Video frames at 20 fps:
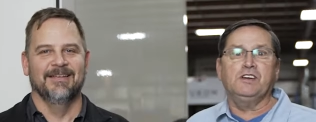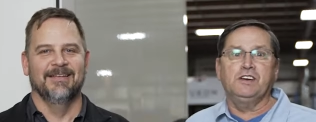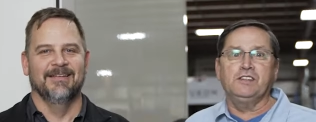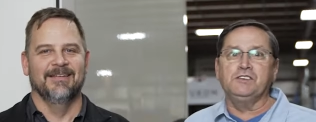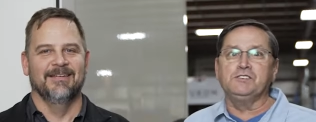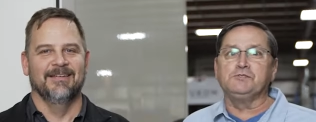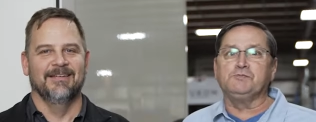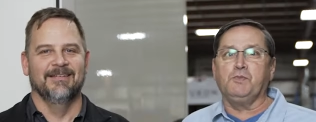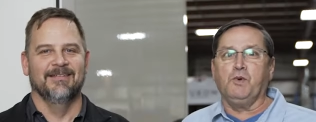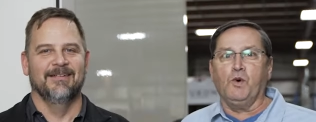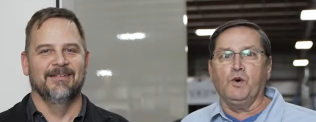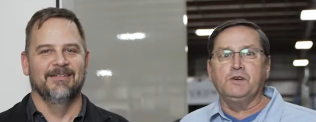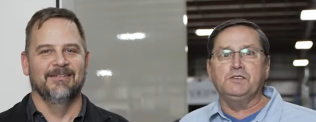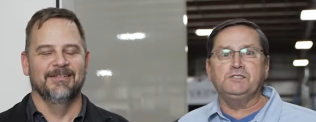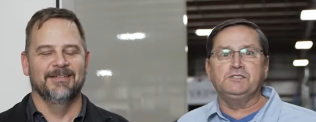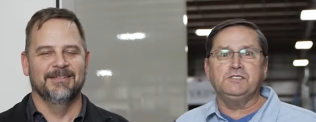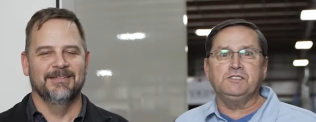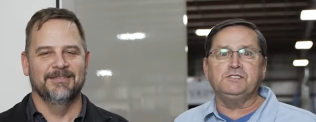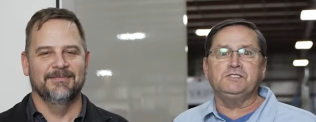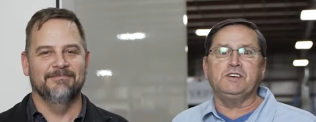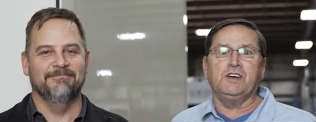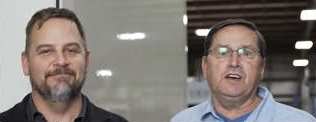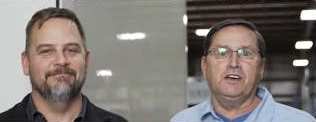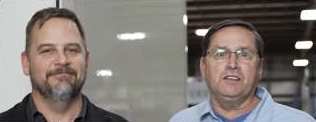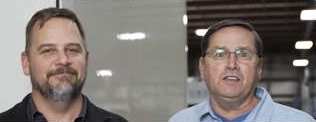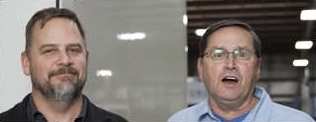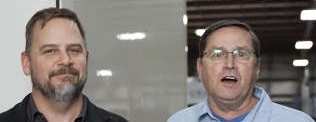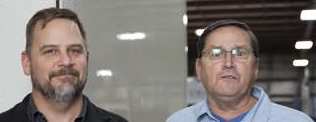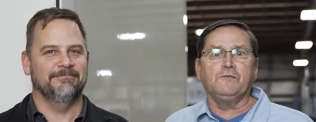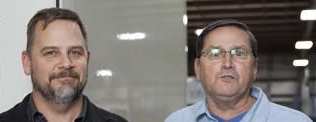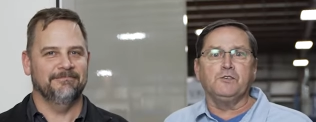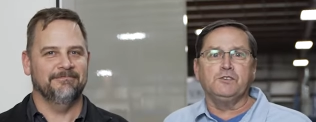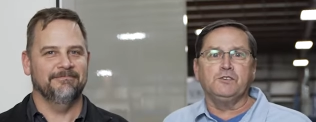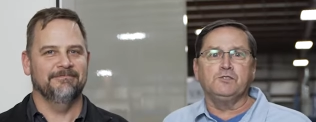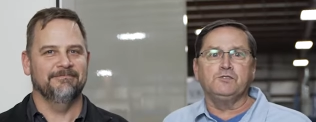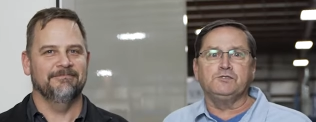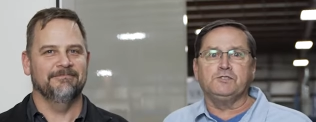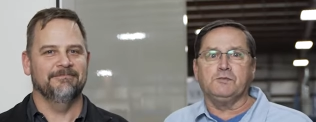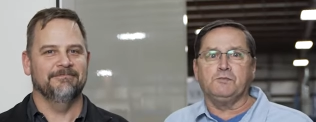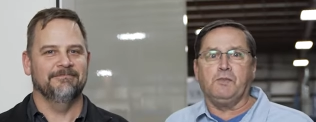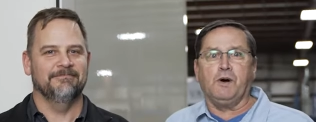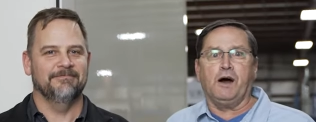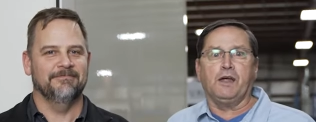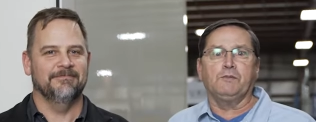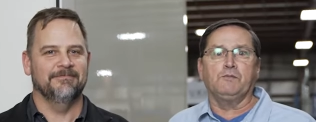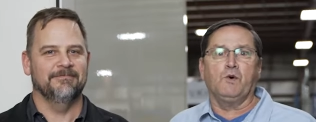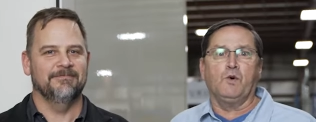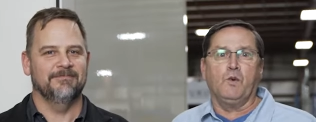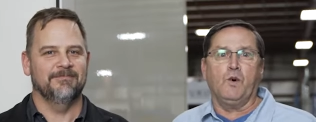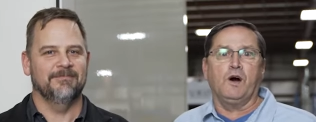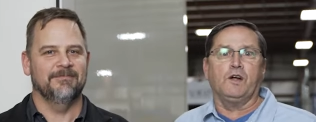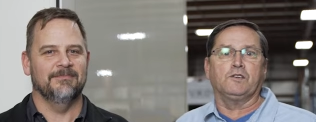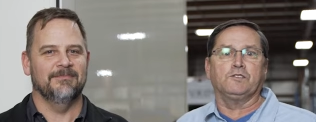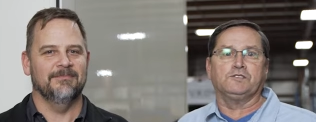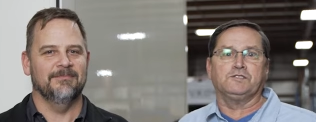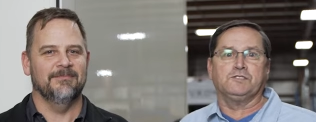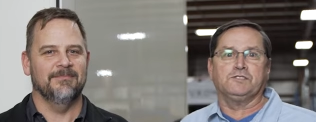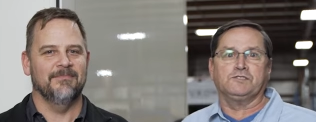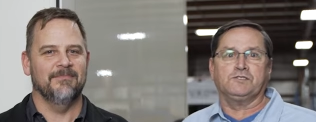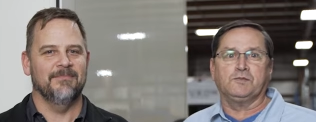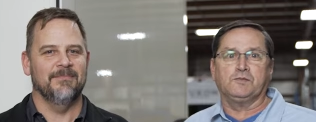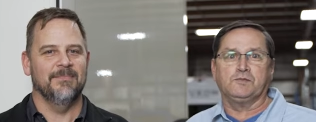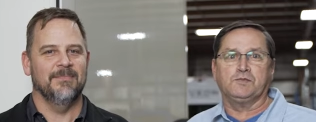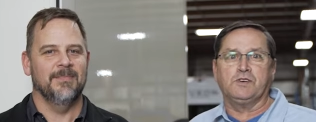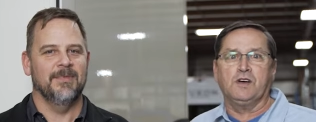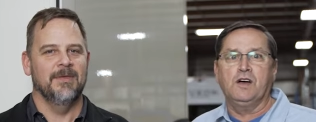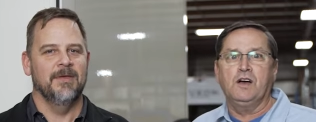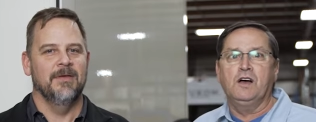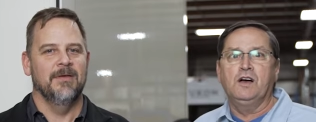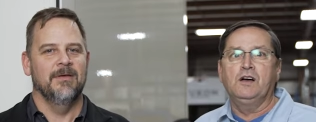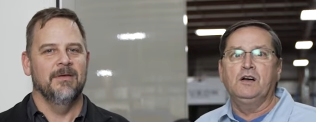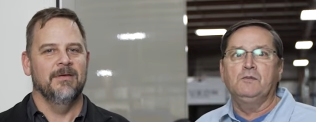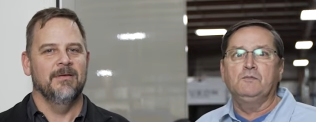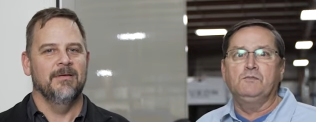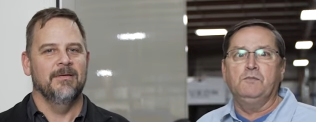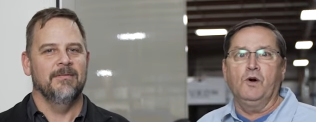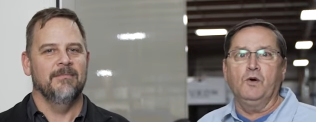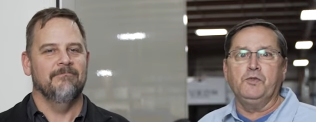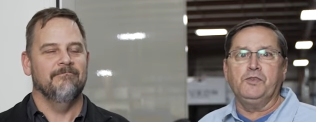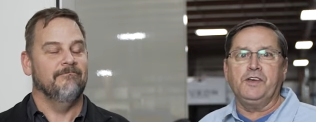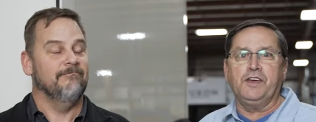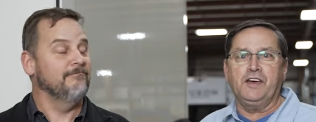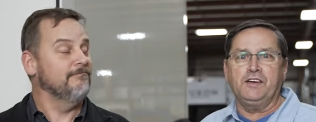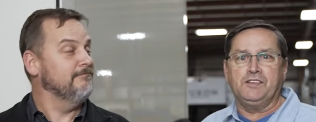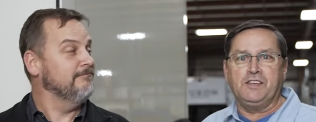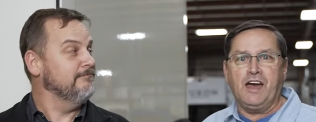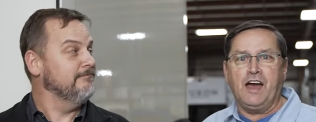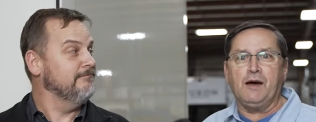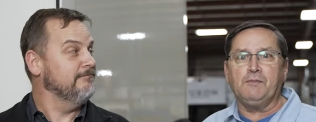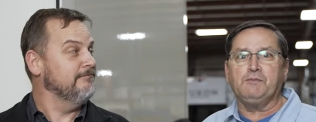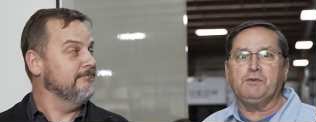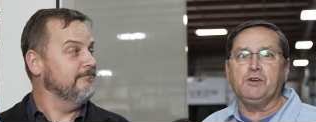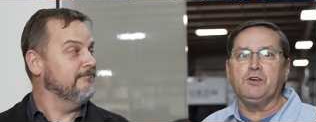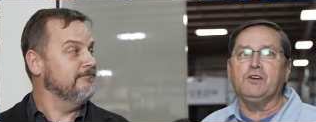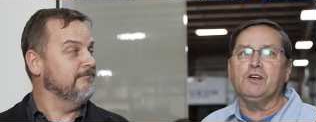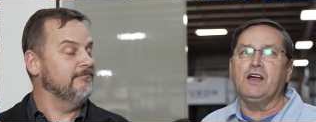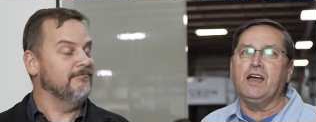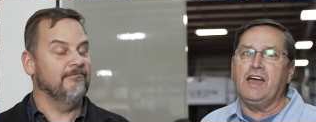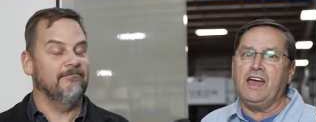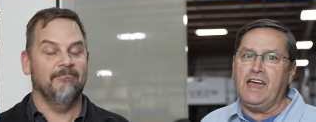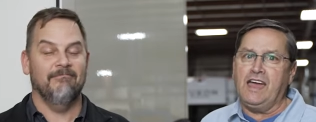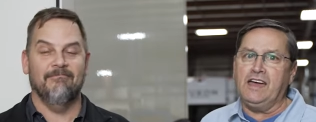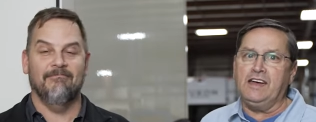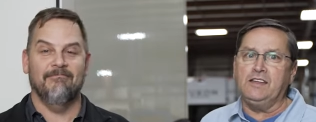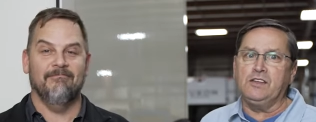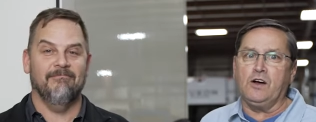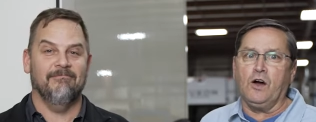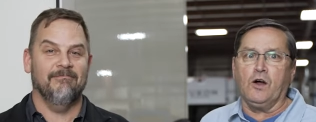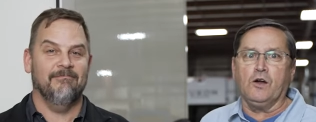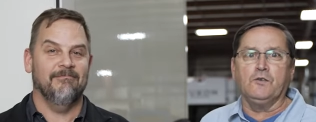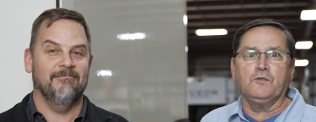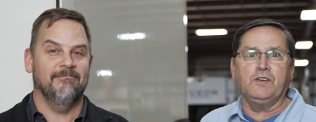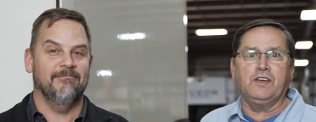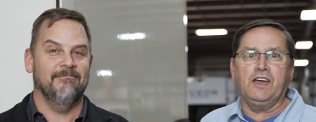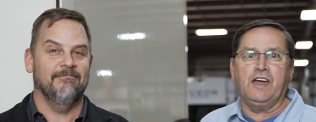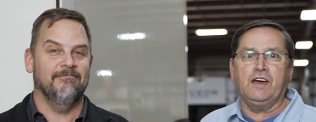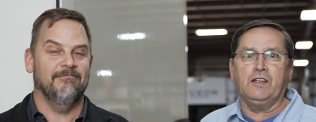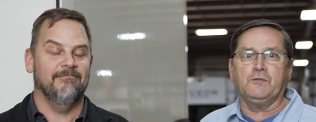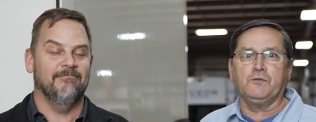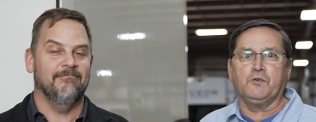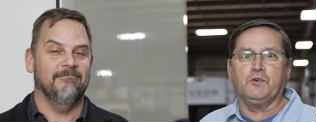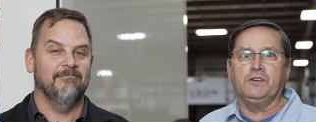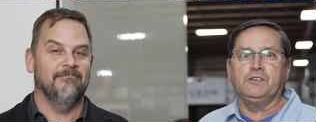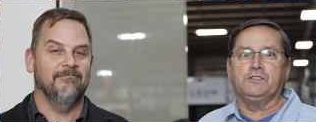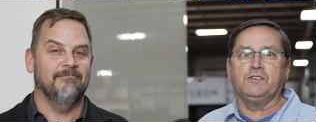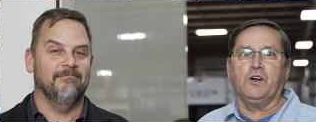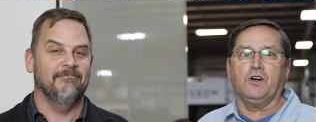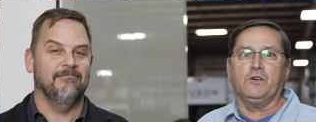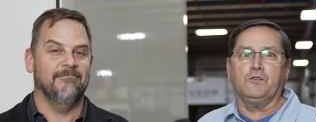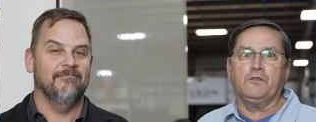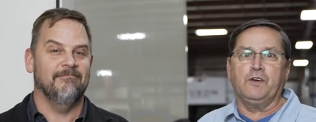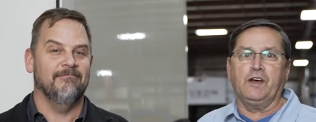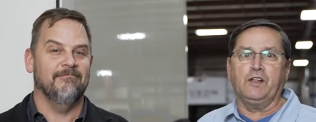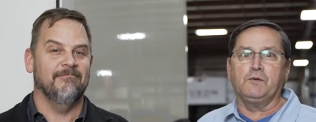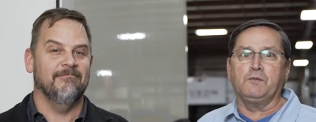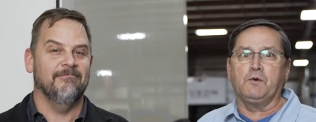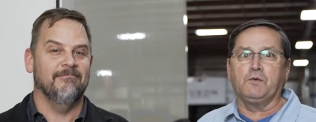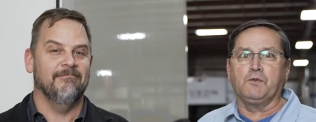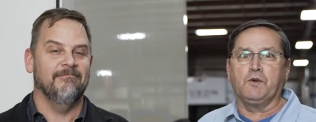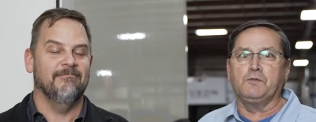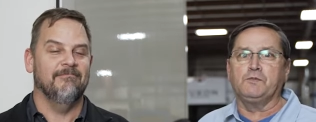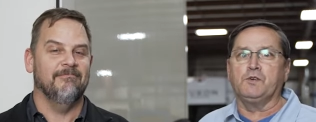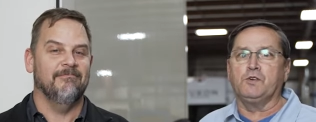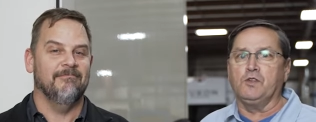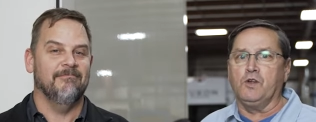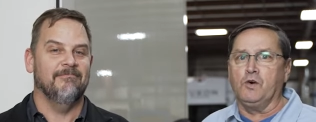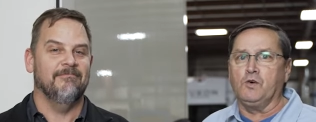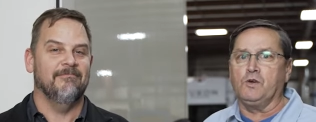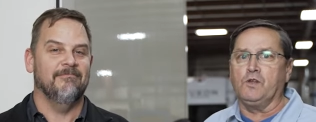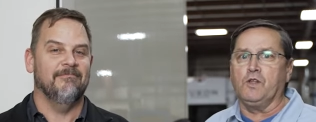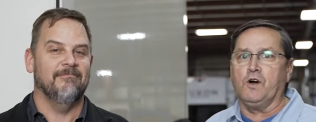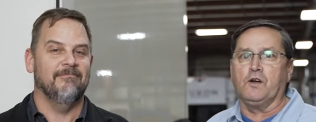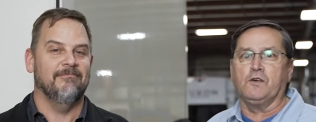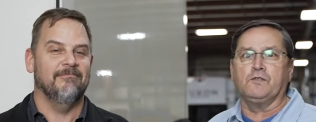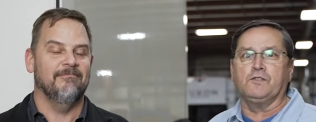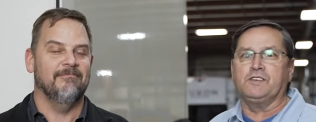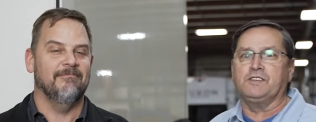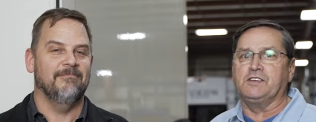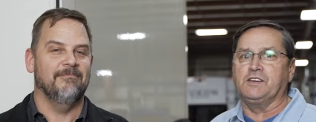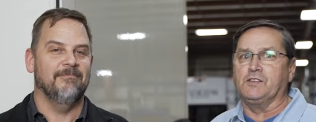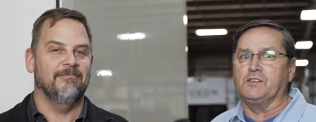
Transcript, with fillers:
Speaker 1: It is poisonous and not for use in potable water systems. Both the adapter and RV antifreeze are available from your local RV